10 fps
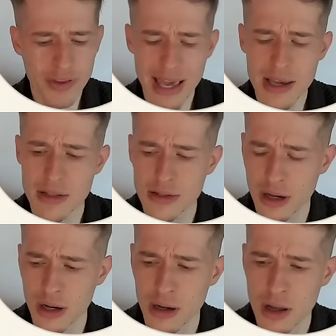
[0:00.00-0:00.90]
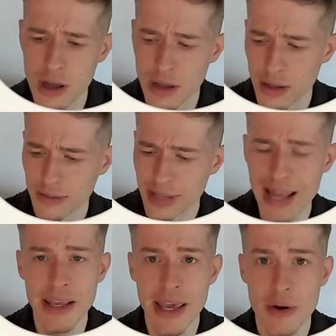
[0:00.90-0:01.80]
it takes
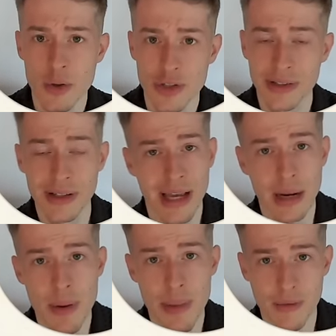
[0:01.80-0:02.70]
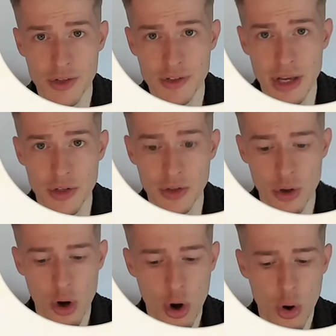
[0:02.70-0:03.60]
10 years until I get my manifestation?